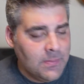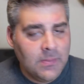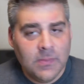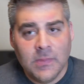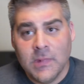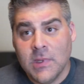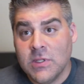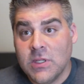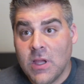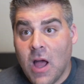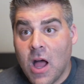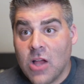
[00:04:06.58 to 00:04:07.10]

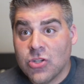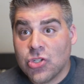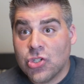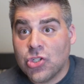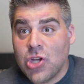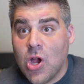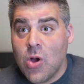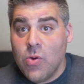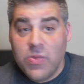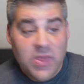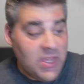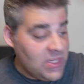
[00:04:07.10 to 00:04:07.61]
See, I'll
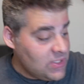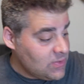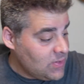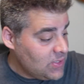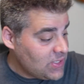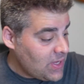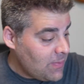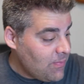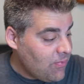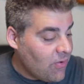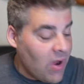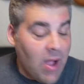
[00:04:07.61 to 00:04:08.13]
show this because
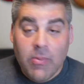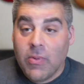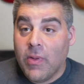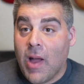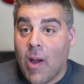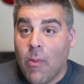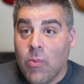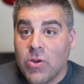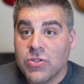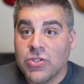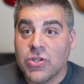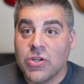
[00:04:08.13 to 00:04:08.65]
I
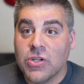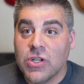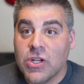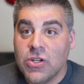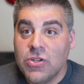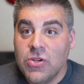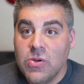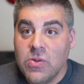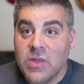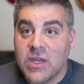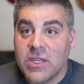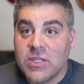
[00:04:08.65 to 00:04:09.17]
wasn't going to
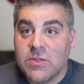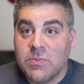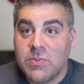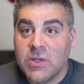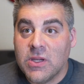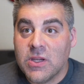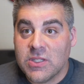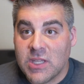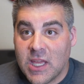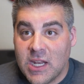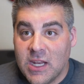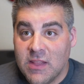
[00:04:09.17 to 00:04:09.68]
do this
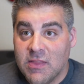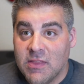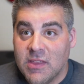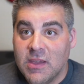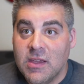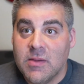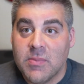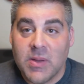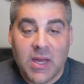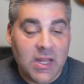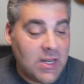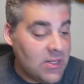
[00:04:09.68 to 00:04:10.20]
because I didn't think
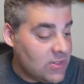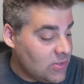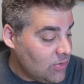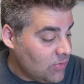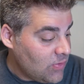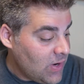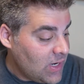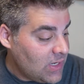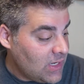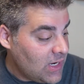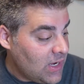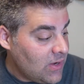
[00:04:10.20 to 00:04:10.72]
about it until
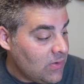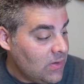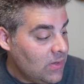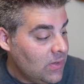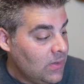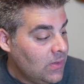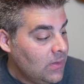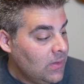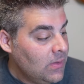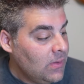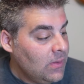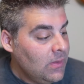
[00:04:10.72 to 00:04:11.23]
right now.
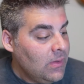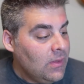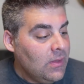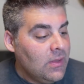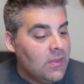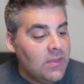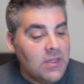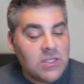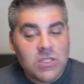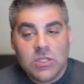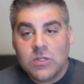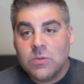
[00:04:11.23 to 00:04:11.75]

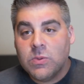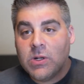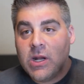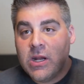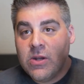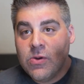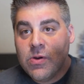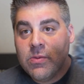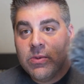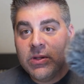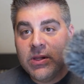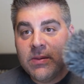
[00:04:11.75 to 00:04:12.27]
This is what I
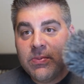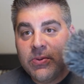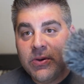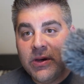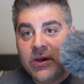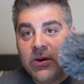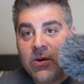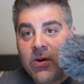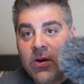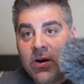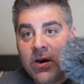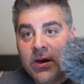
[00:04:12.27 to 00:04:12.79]
normally put
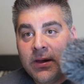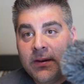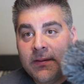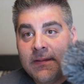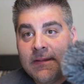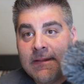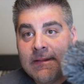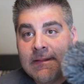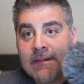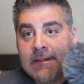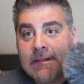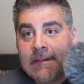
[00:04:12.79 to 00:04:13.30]
on
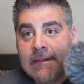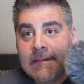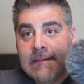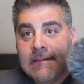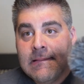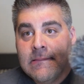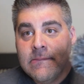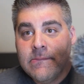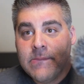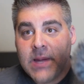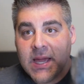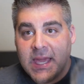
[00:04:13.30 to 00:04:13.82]

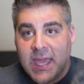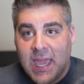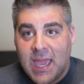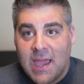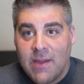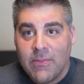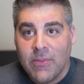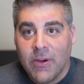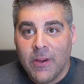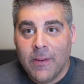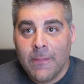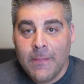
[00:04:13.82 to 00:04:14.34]
my
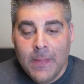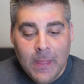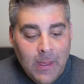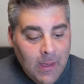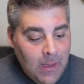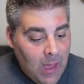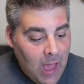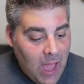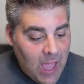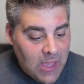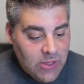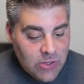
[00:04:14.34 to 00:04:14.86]
camera.
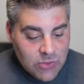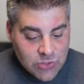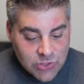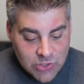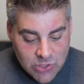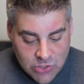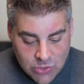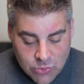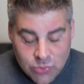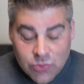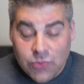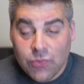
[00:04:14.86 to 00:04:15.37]
I used
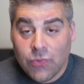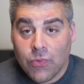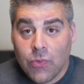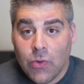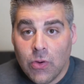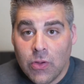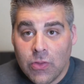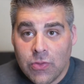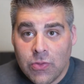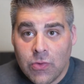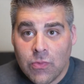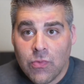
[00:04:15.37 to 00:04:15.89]
to use
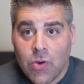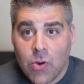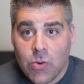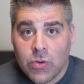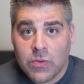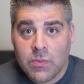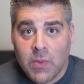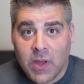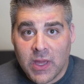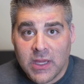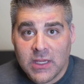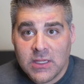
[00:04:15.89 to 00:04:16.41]
the Rode
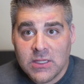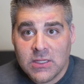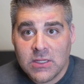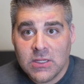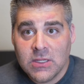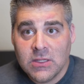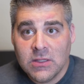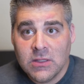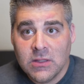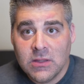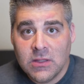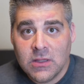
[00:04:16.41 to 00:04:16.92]
mics,
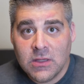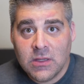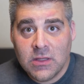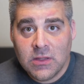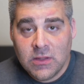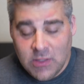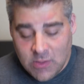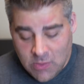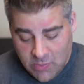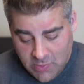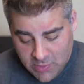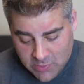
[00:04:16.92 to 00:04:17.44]

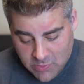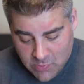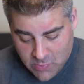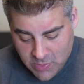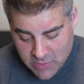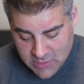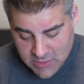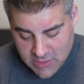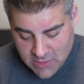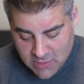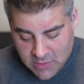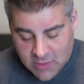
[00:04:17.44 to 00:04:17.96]
you know, like the
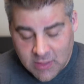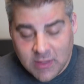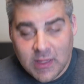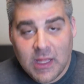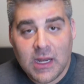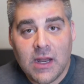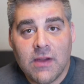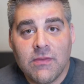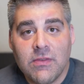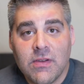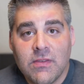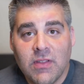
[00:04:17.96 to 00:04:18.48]
ones that
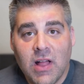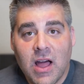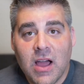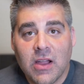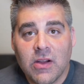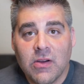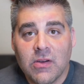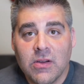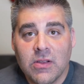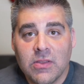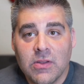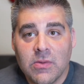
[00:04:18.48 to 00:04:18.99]
every
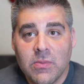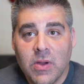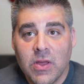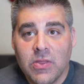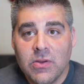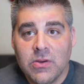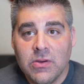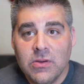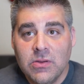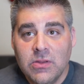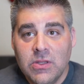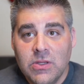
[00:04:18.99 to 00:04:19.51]
vlogger and their
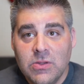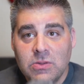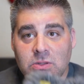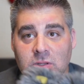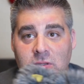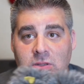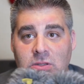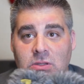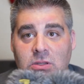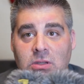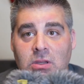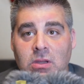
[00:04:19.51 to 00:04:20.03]
mother
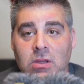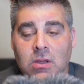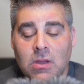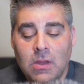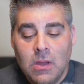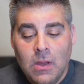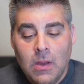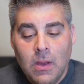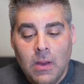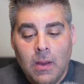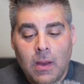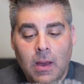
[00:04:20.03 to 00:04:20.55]
uses.
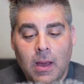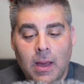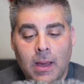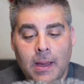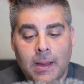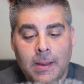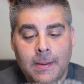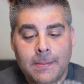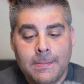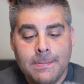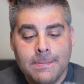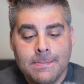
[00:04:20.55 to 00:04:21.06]

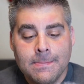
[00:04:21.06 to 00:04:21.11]
But